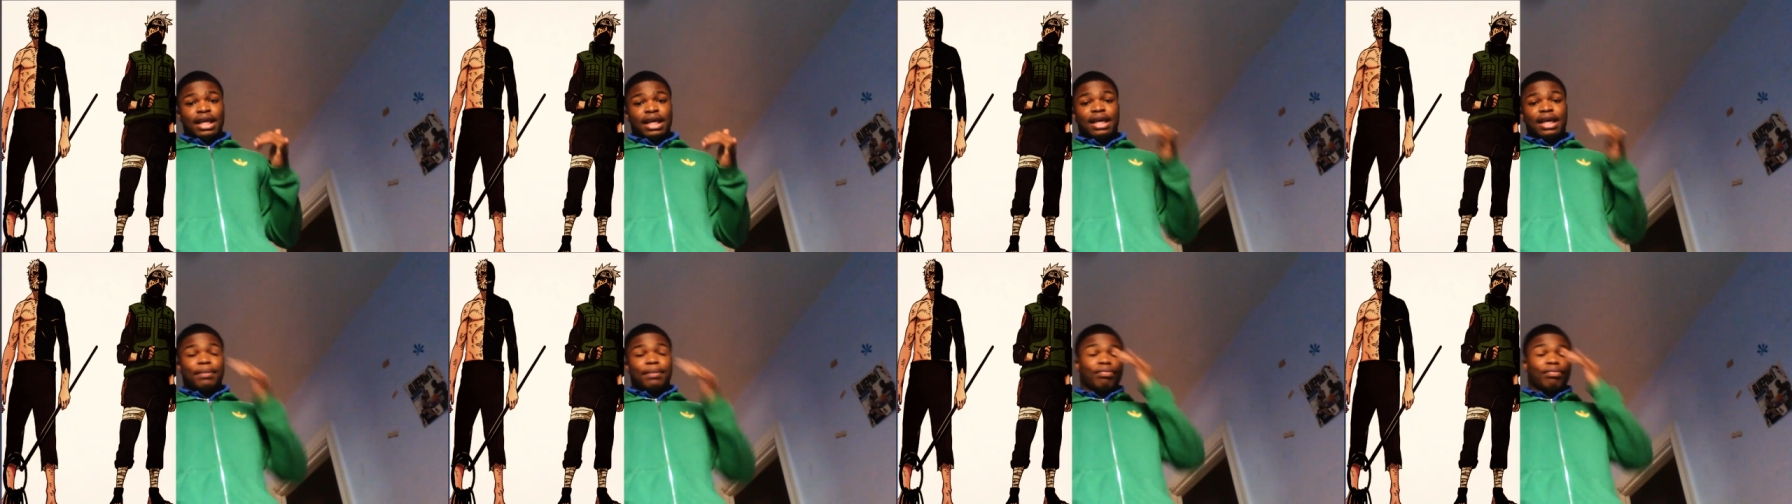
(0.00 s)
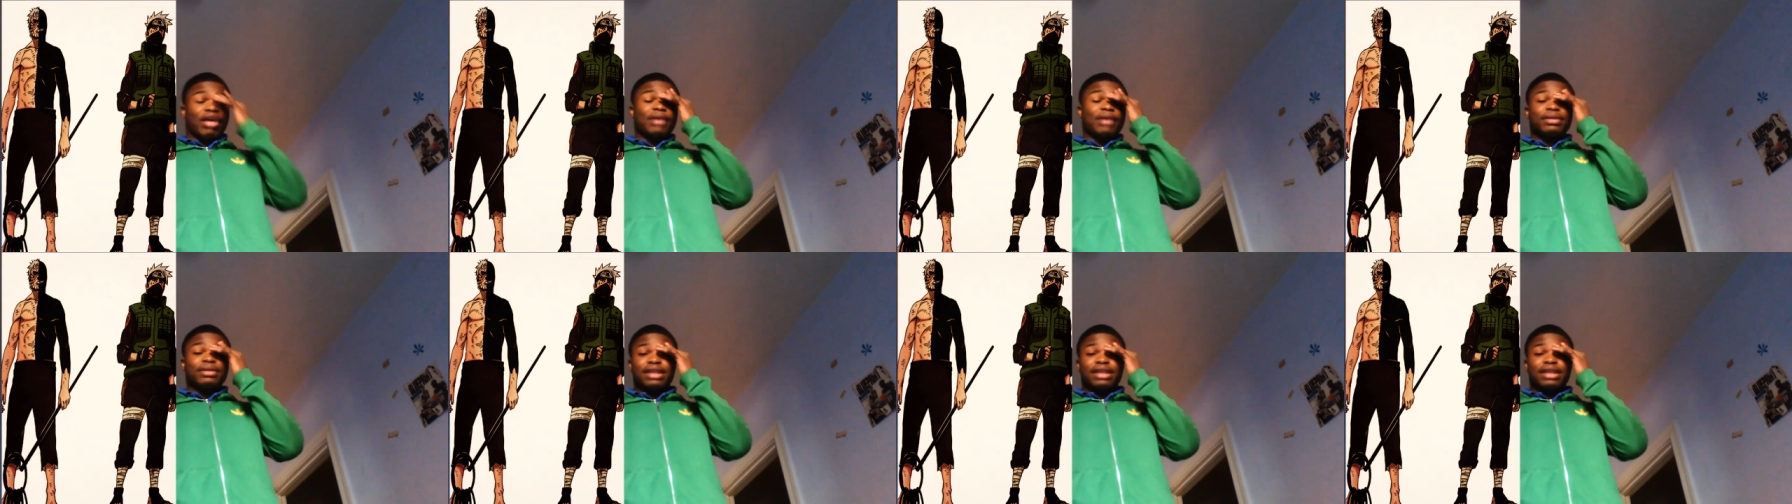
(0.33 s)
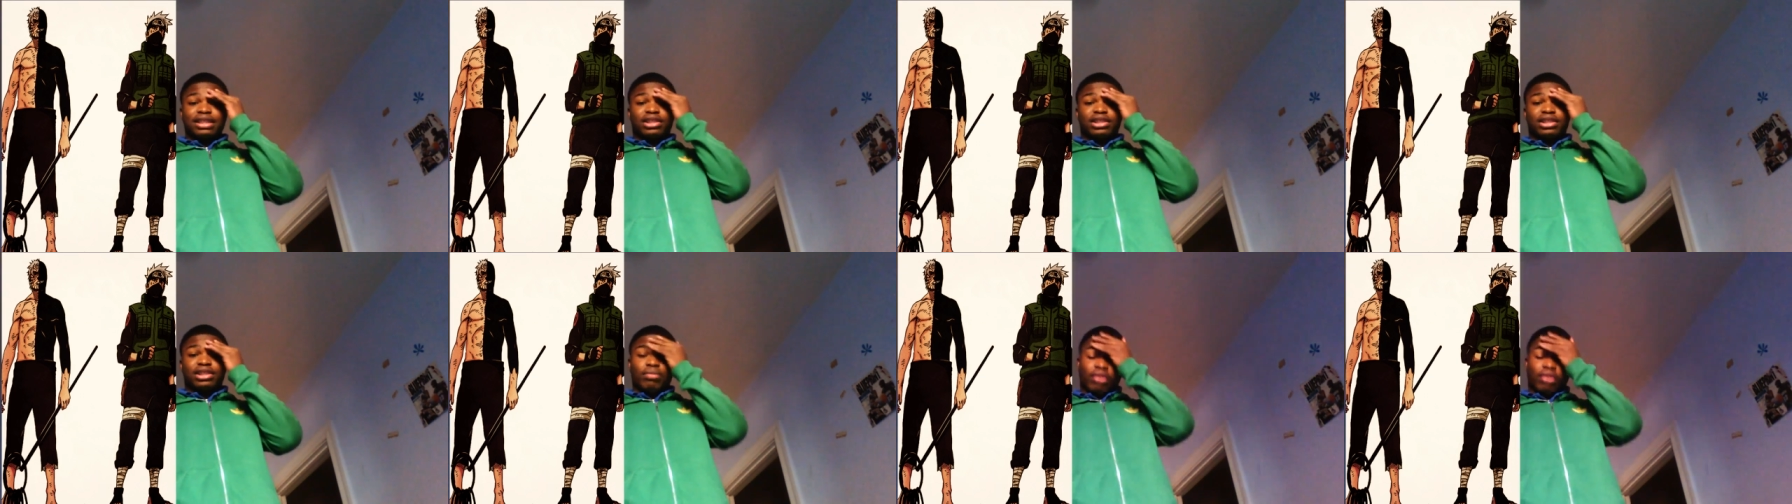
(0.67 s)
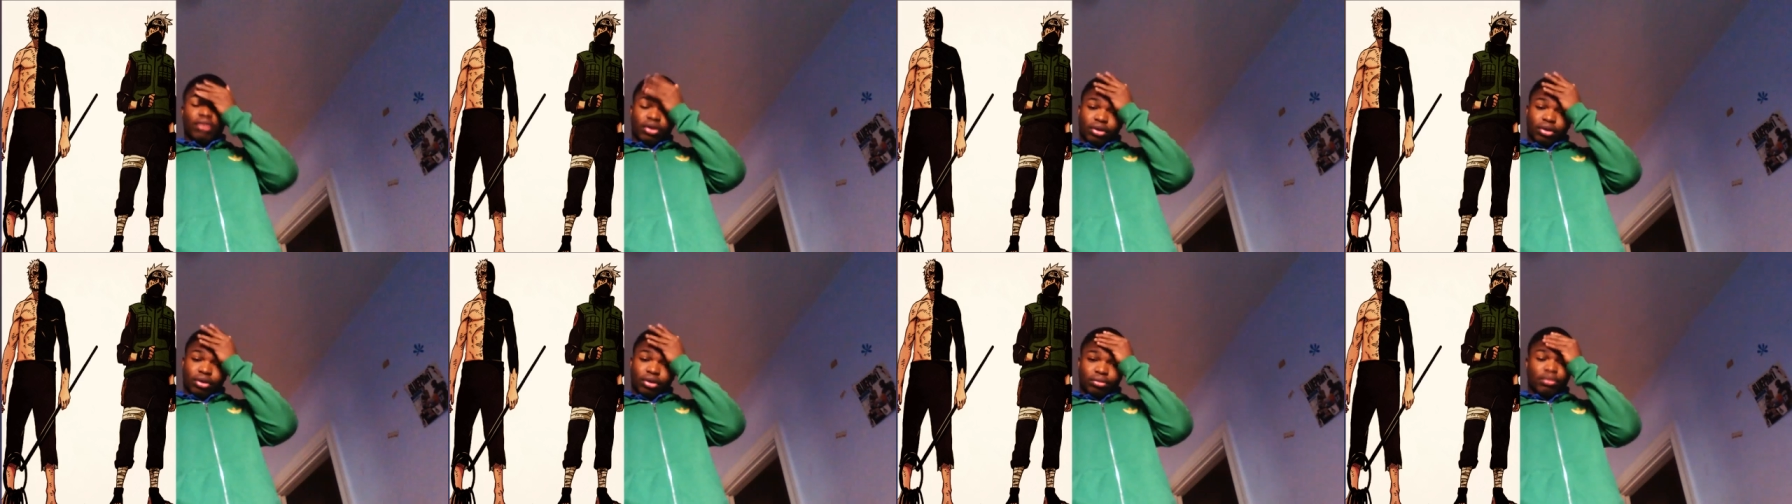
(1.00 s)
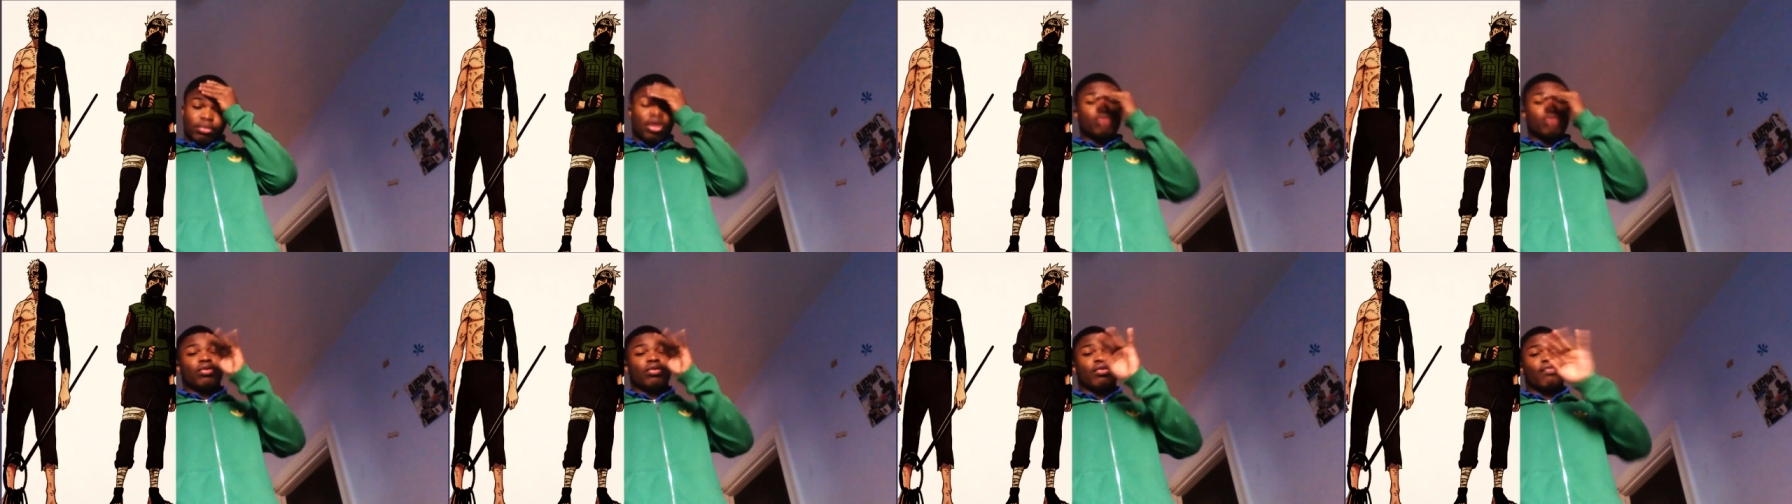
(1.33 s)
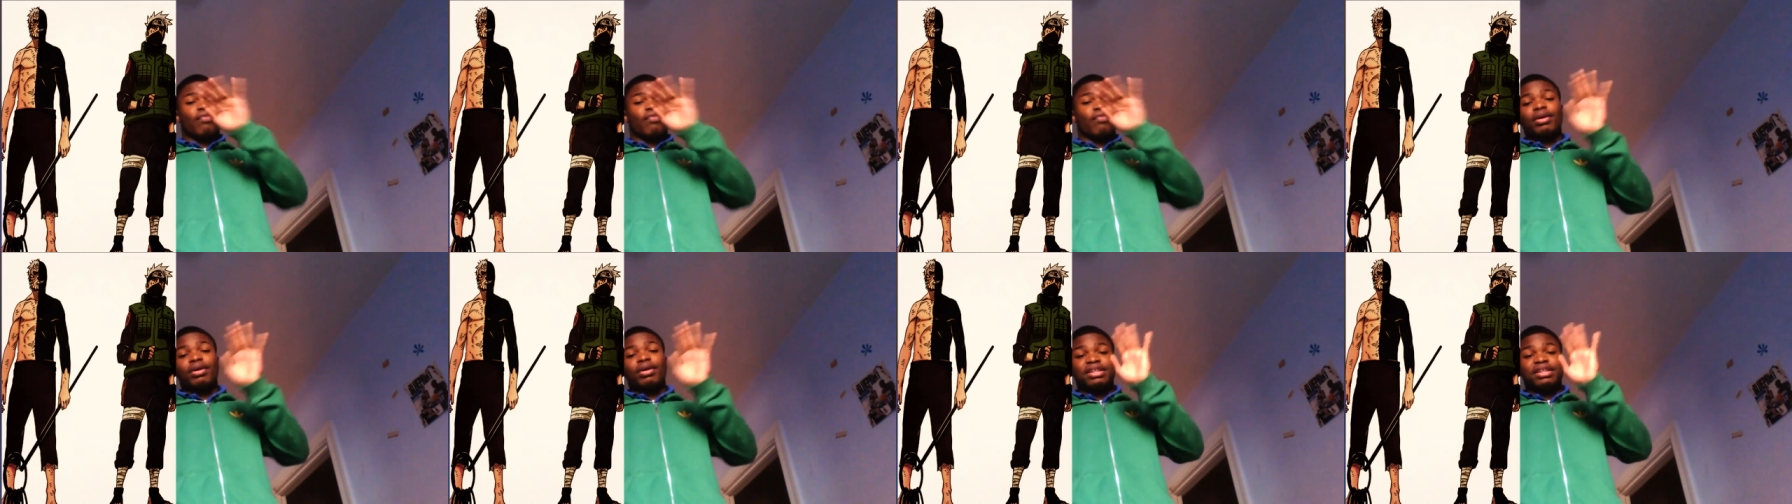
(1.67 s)
And props to Kishimoto. No, no,
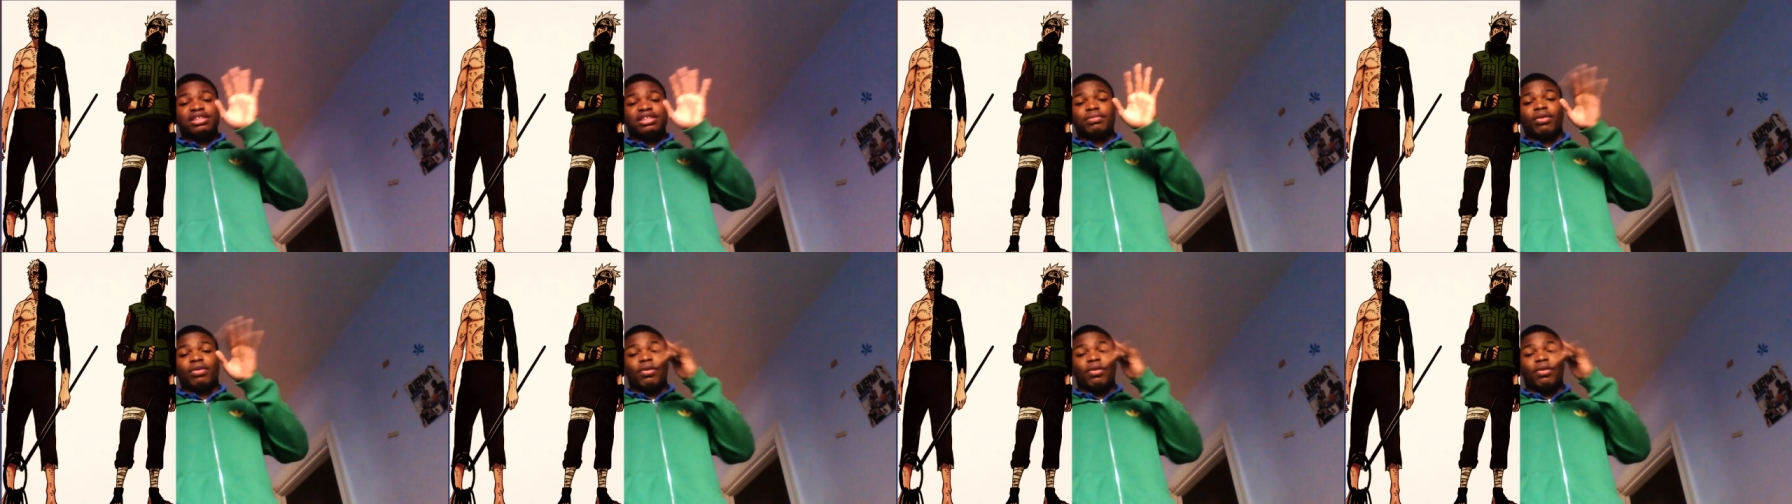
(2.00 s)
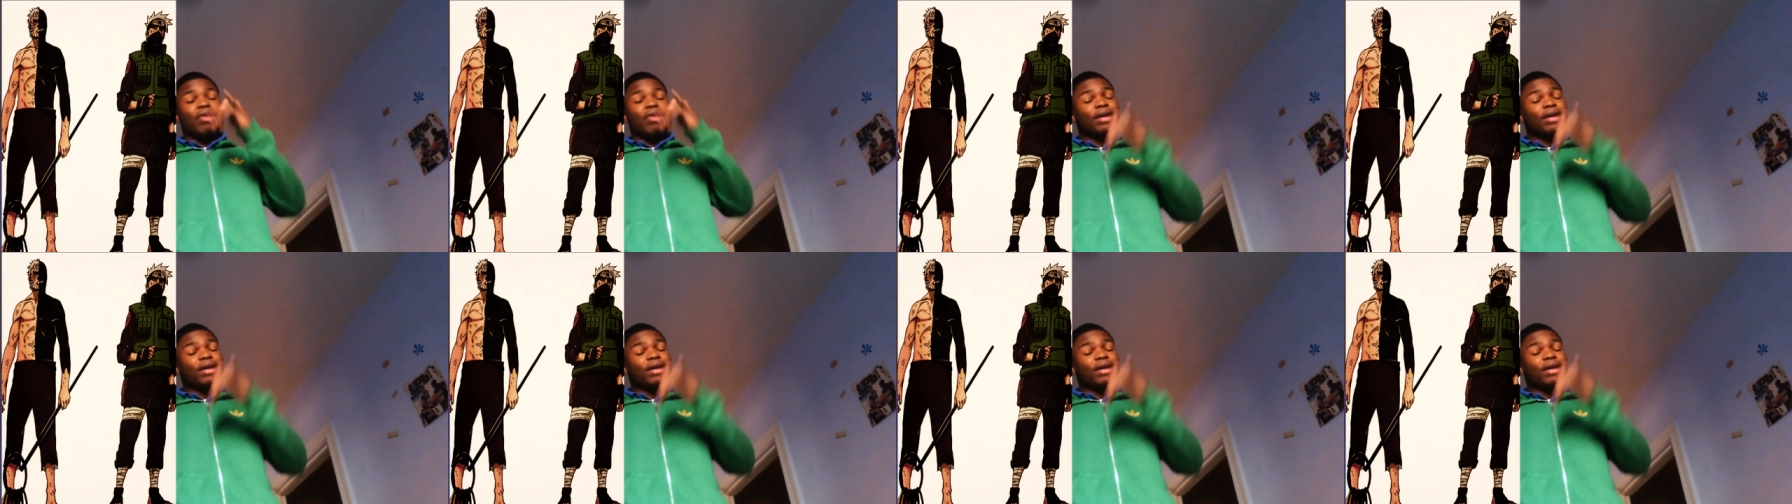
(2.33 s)
fuck Kishimoto.